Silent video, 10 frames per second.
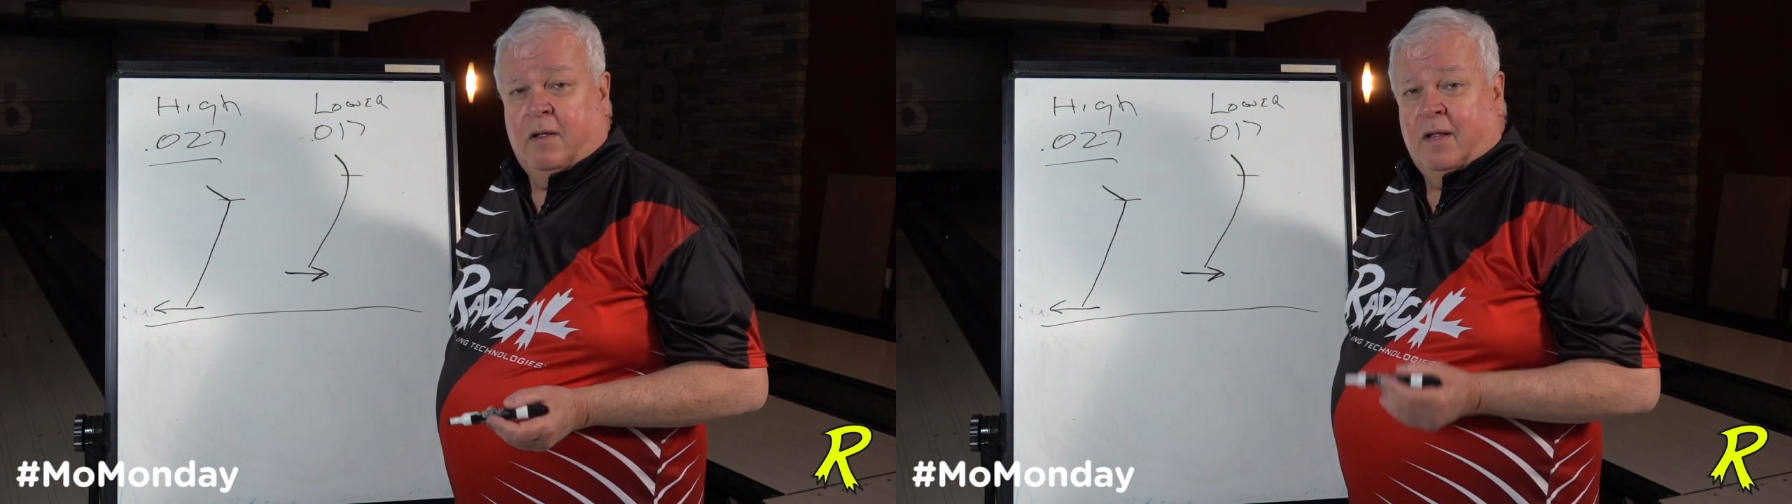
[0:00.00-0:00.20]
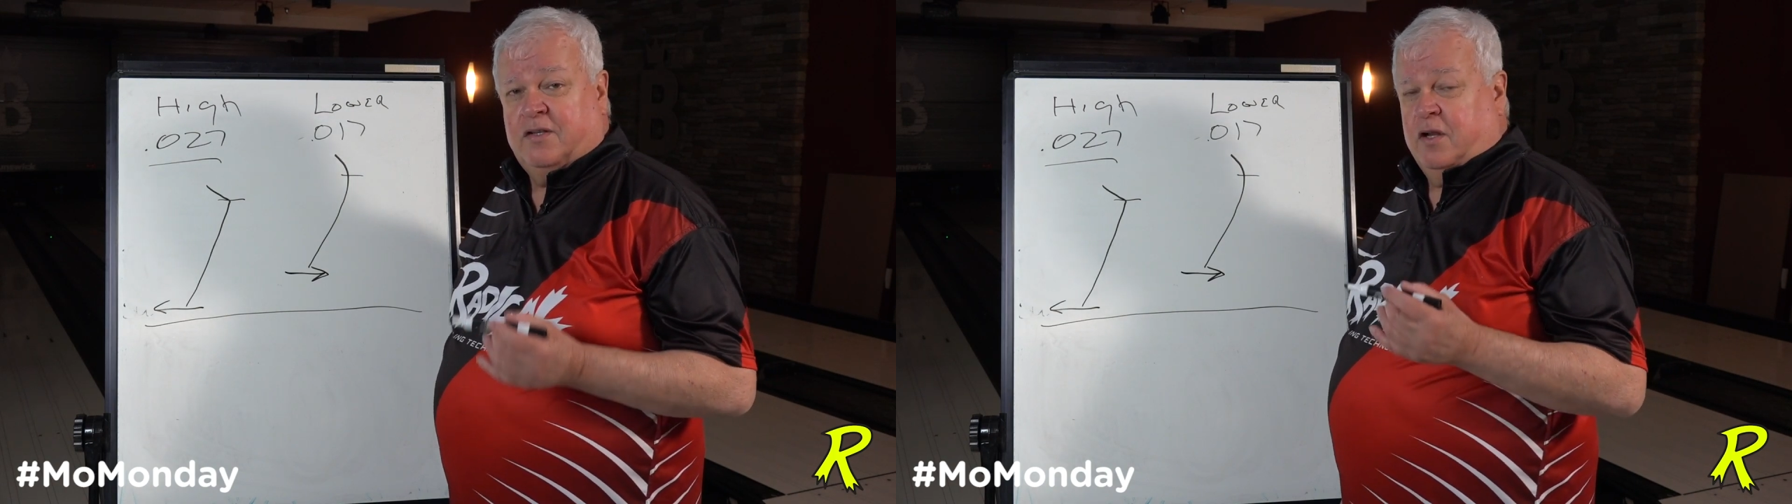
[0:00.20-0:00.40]

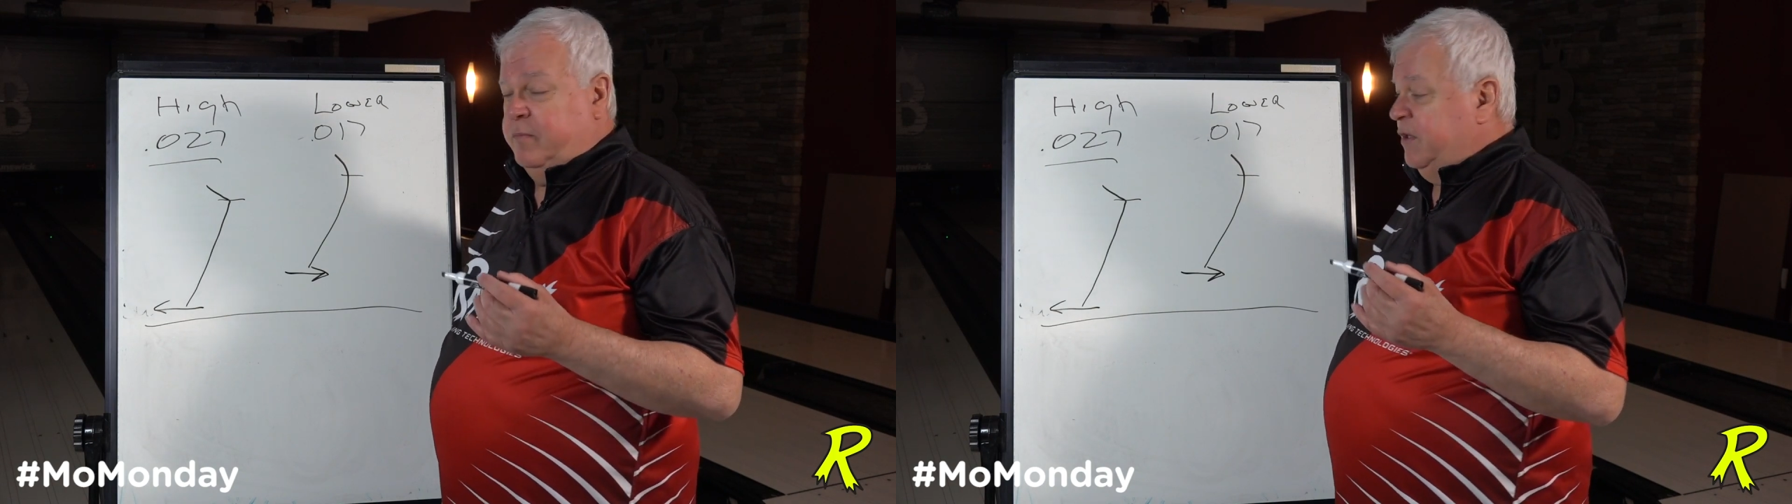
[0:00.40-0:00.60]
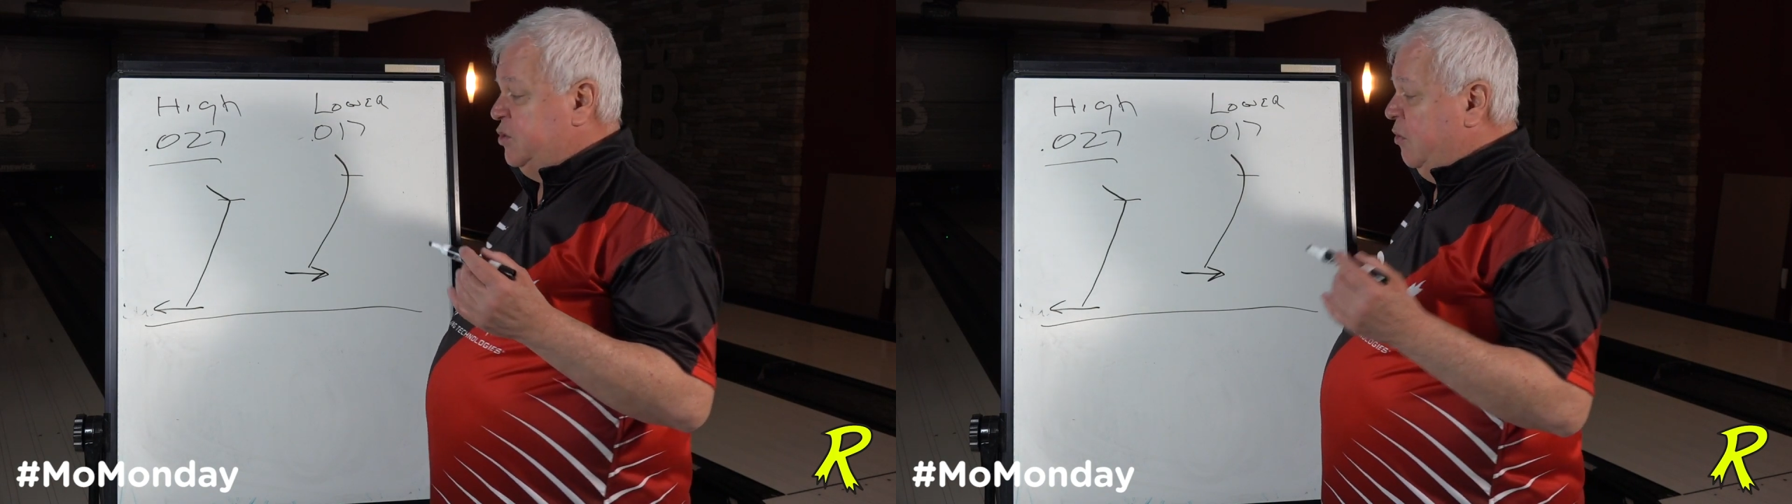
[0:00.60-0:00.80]
It's going to
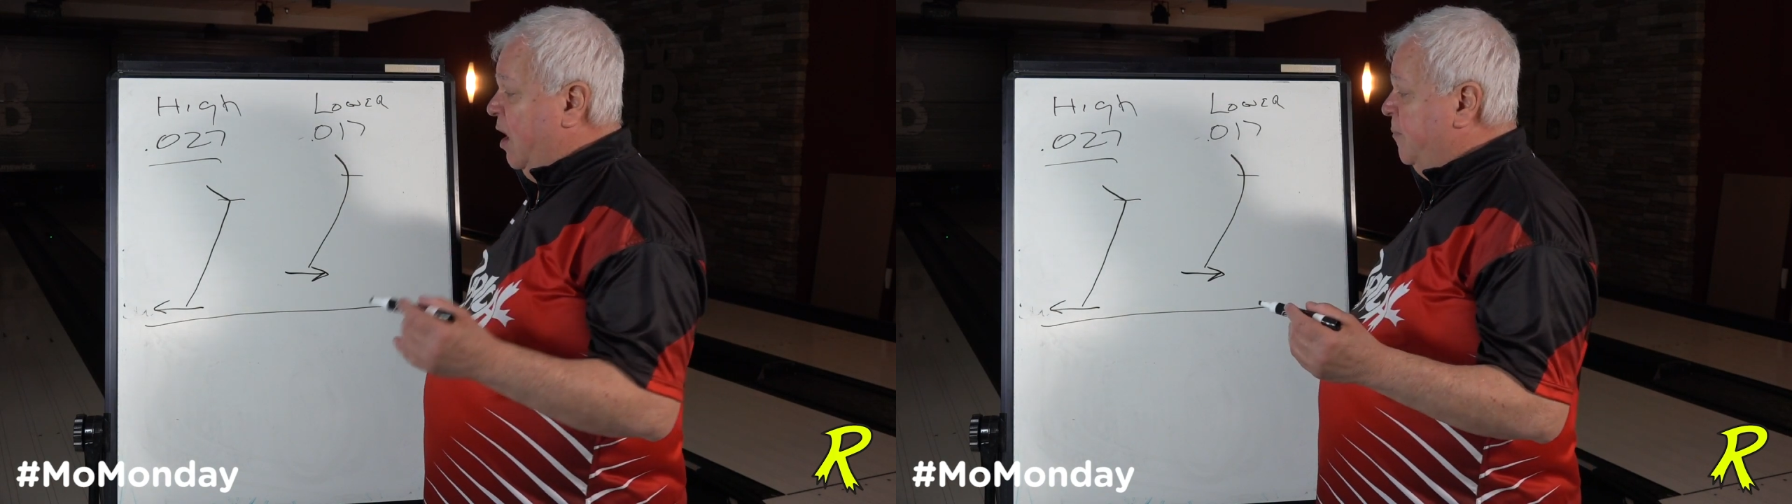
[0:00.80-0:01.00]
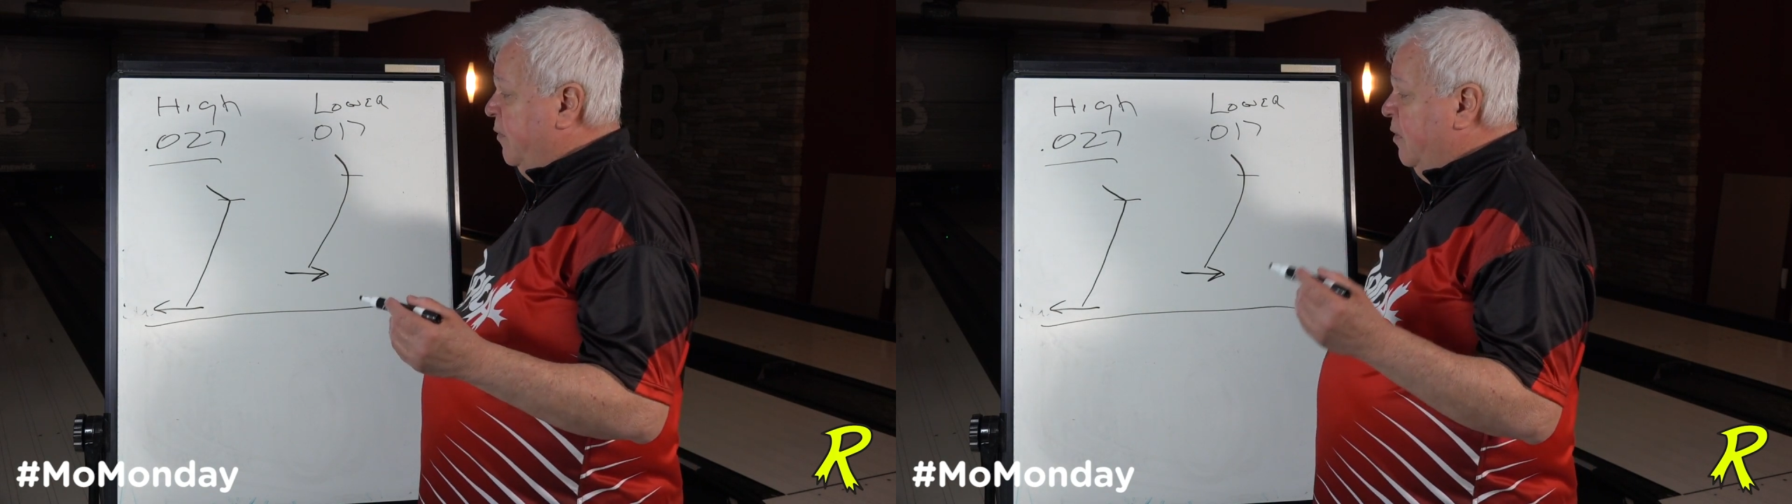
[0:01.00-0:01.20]
be
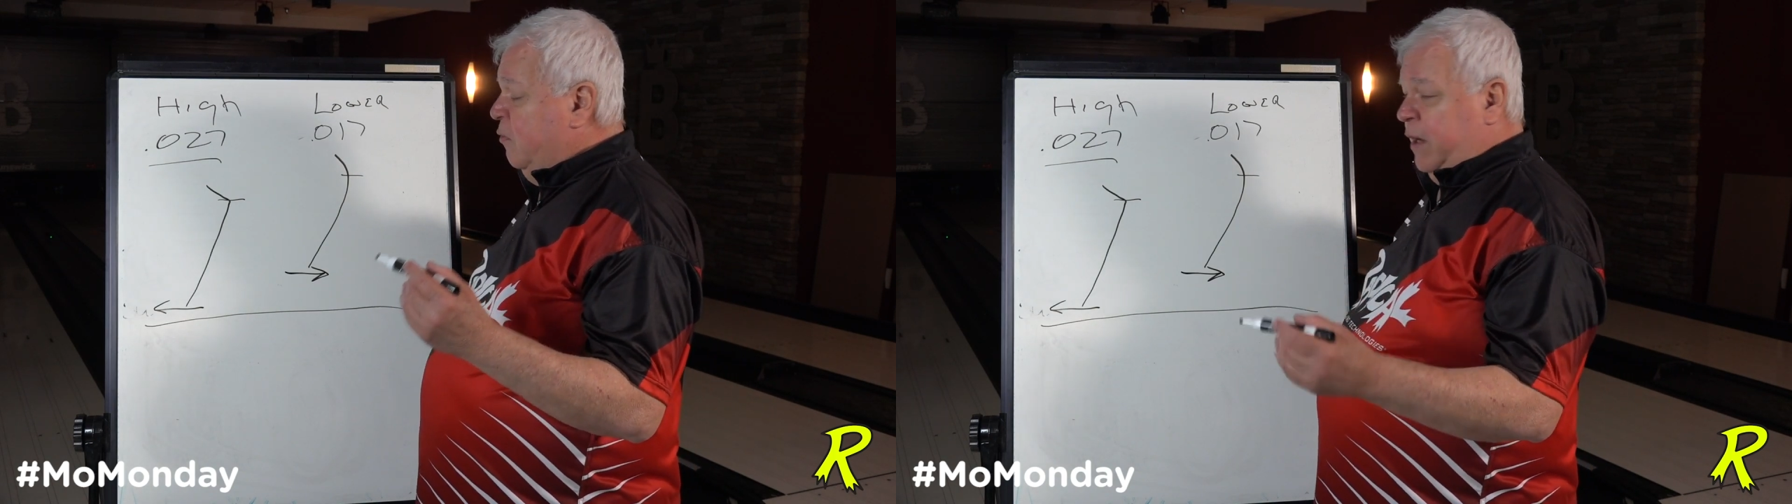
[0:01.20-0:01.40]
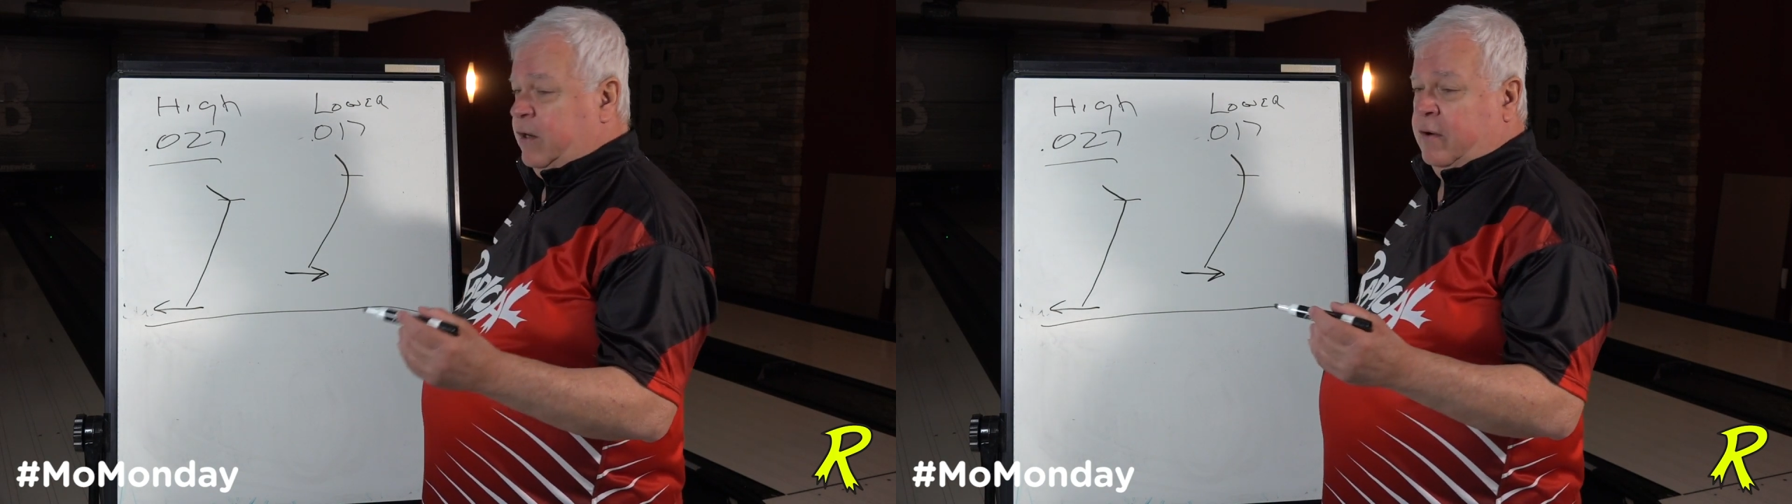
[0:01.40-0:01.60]
sharper,
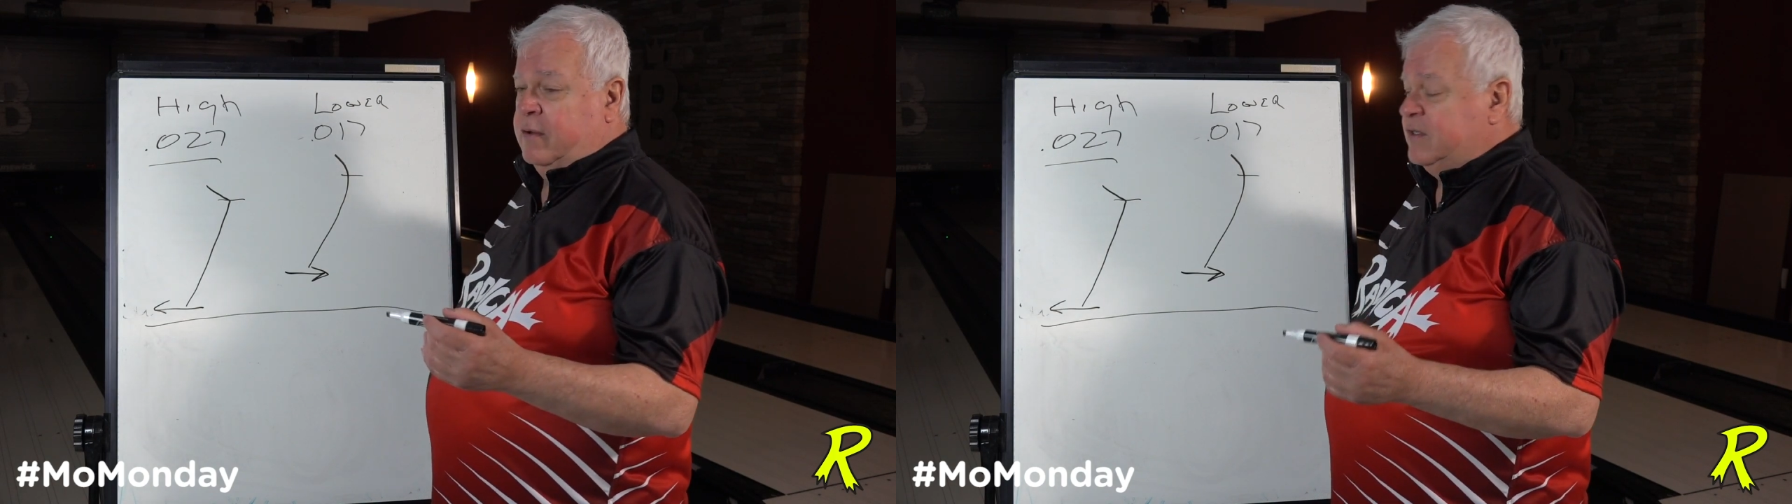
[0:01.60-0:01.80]
quicker.